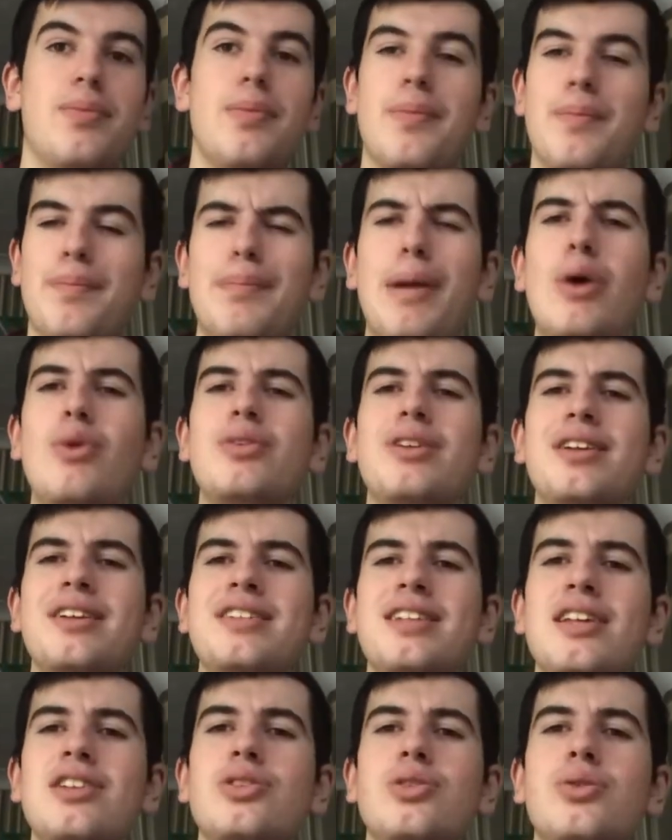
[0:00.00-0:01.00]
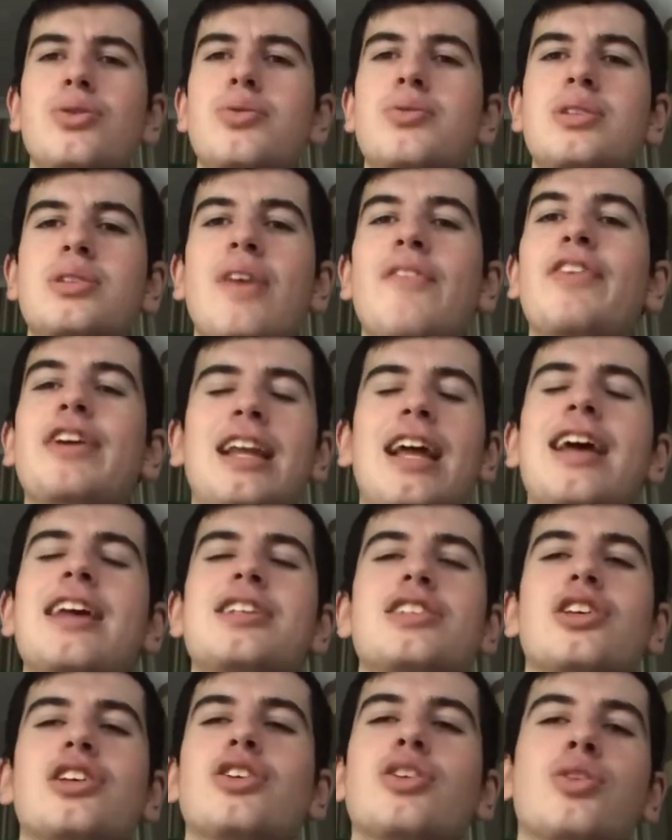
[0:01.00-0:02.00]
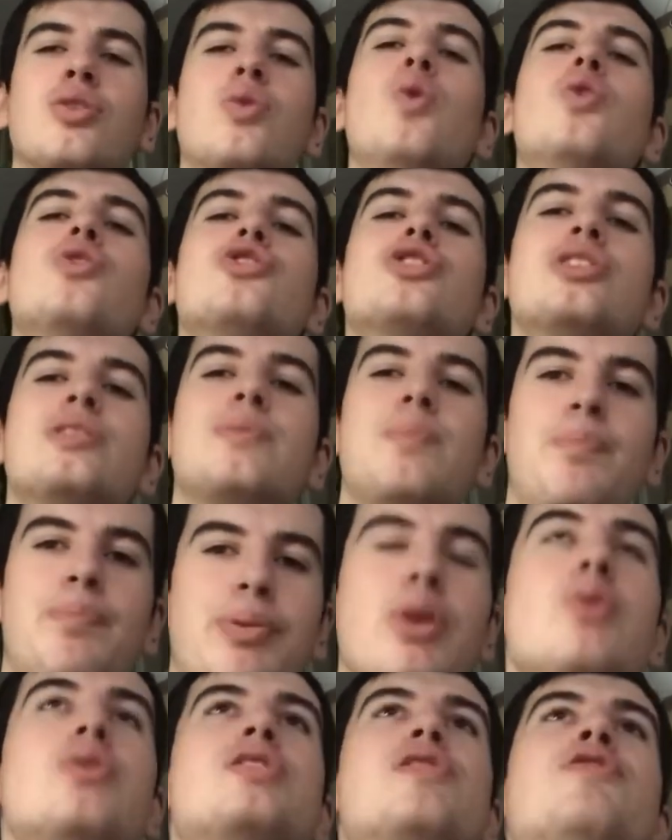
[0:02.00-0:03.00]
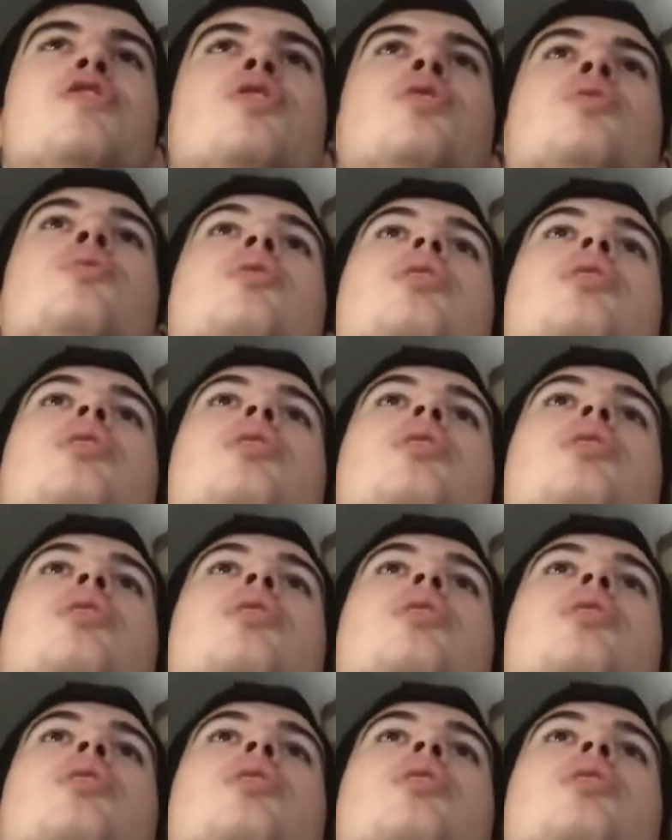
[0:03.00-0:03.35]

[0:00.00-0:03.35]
melded into something that is gorgeous, beautiful,